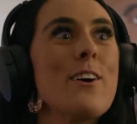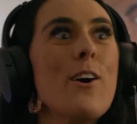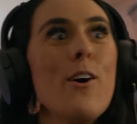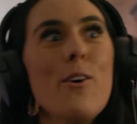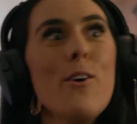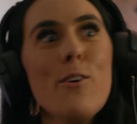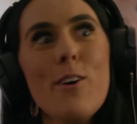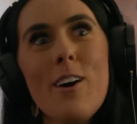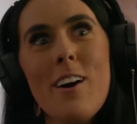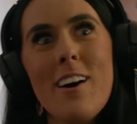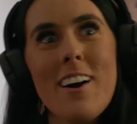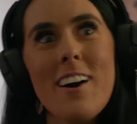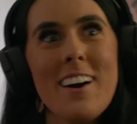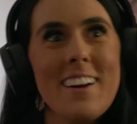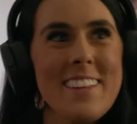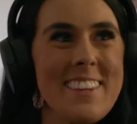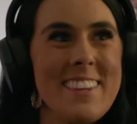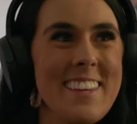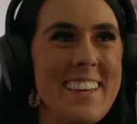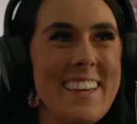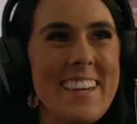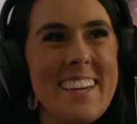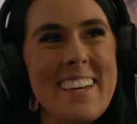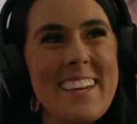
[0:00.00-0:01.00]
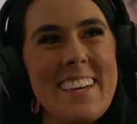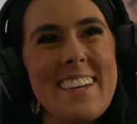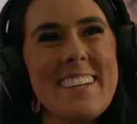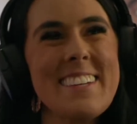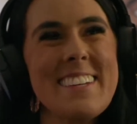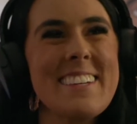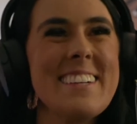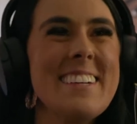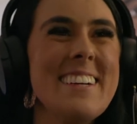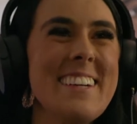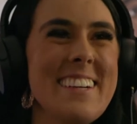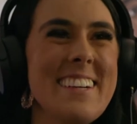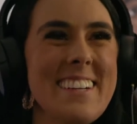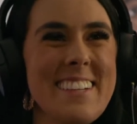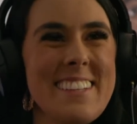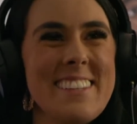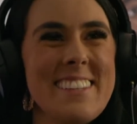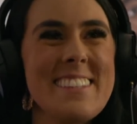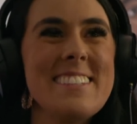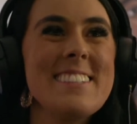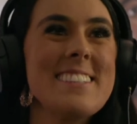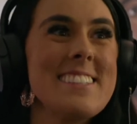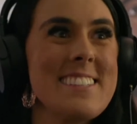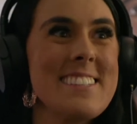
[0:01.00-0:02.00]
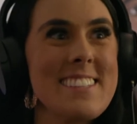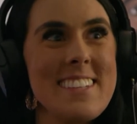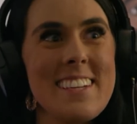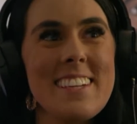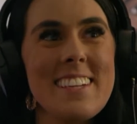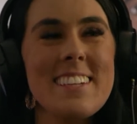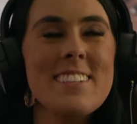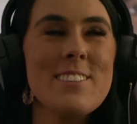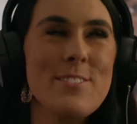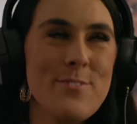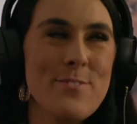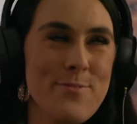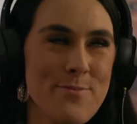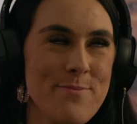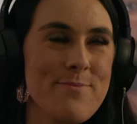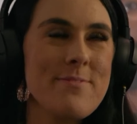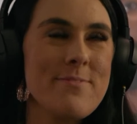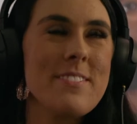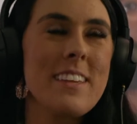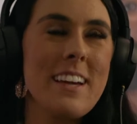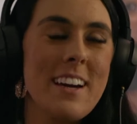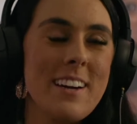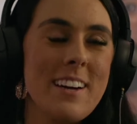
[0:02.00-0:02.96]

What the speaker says: oh God, like this is it. Yeah.